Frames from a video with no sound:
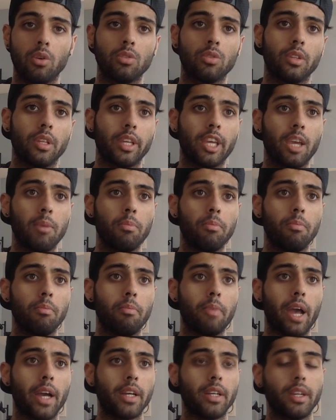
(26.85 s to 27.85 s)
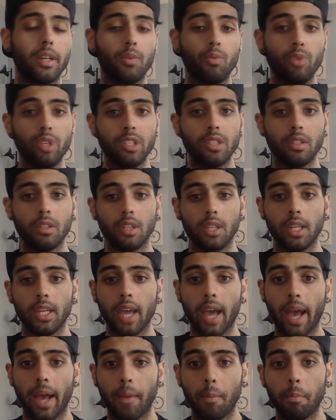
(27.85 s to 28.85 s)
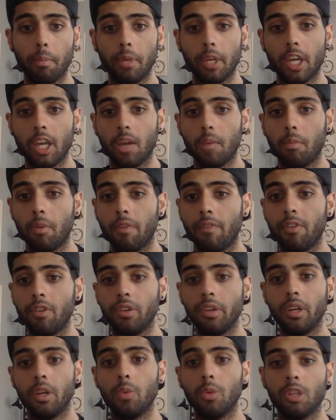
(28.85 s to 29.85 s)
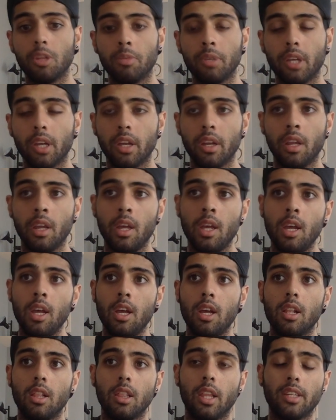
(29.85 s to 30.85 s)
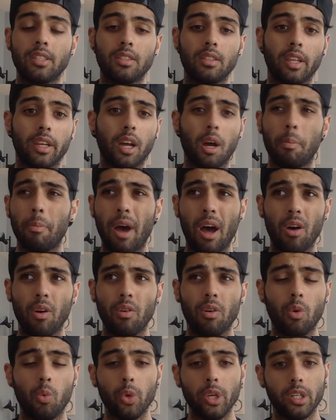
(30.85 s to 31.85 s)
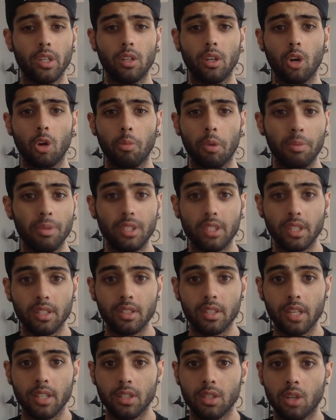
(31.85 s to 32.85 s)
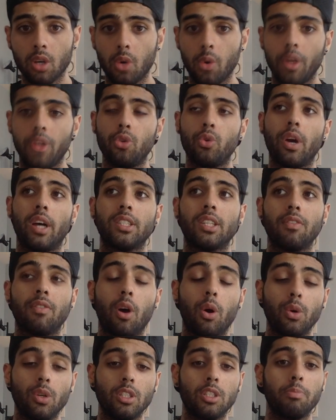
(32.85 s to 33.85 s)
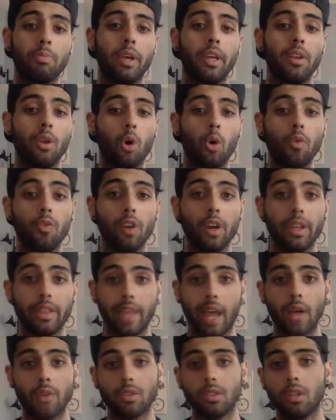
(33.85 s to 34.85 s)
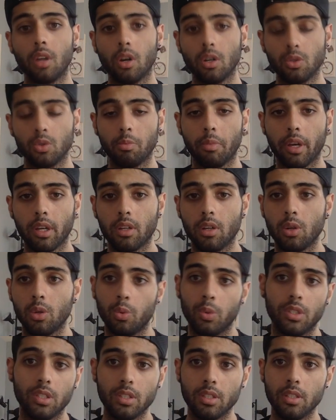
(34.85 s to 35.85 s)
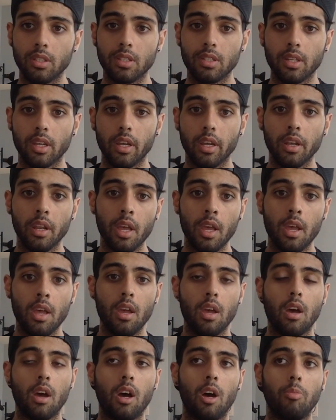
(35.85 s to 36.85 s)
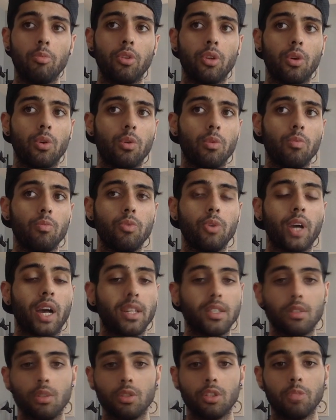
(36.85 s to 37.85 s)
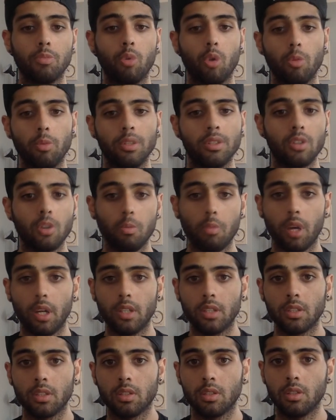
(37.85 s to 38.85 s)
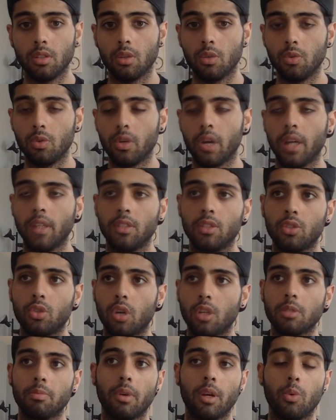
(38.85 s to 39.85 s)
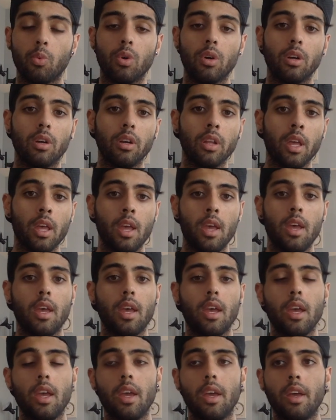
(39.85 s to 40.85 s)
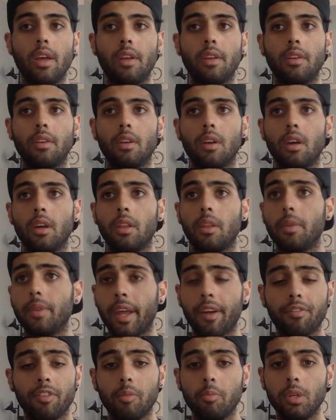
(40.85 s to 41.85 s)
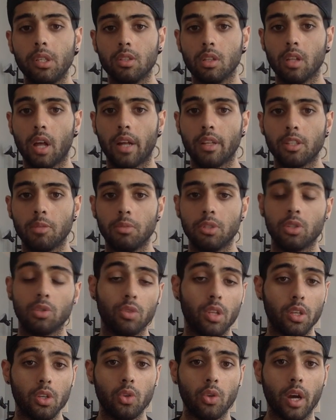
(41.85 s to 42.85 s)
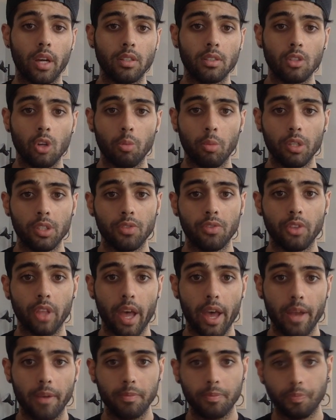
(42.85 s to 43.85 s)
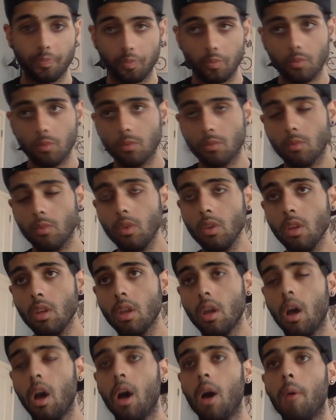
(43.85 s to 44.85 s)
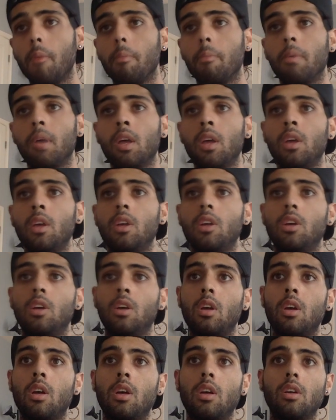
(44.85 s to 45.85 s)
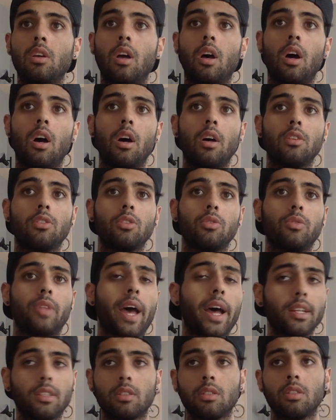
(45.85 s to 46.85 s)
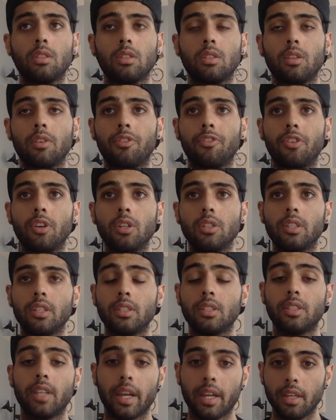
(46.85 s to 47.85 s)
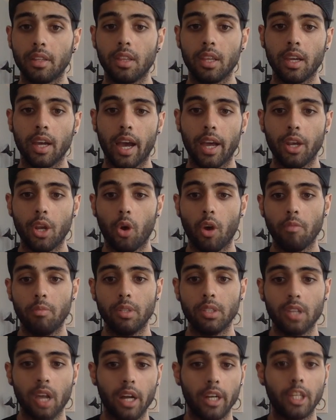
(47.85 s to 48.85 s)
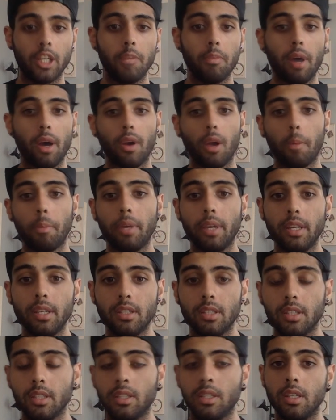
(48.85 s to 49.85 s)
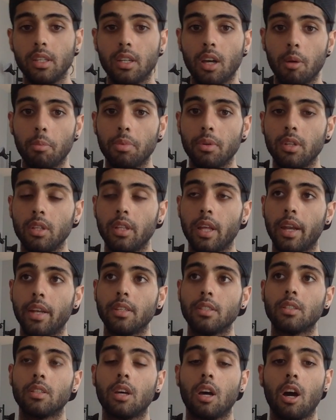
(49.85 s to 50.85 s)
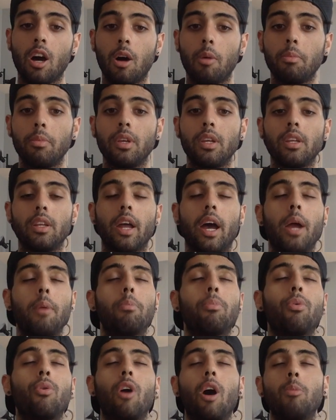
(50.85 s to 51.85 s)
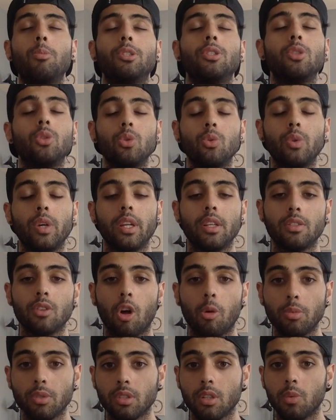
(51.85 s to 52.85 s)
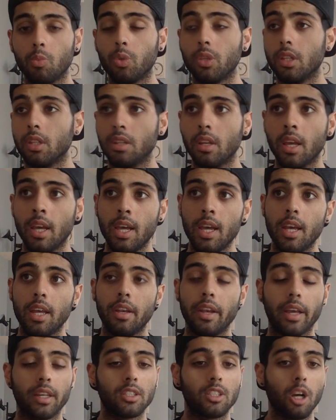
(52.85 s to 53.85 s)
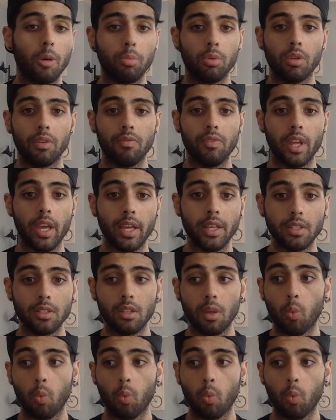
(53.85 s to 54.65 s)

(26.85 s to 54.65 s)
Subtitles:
So they came back again recently. I became affiliated with them again like about a week ago or maybe 6 days ago, and you guys have already spent over $1,000 with my code, which is insane. You guys still support me so much. You guys trust my word, and it definitely means a lot to me. So thank you guys so much for that. Um, so that's the first thing. Second thing, I know I've been talking about a PCT company that is coming. I promise you it is almost done within next couple of days.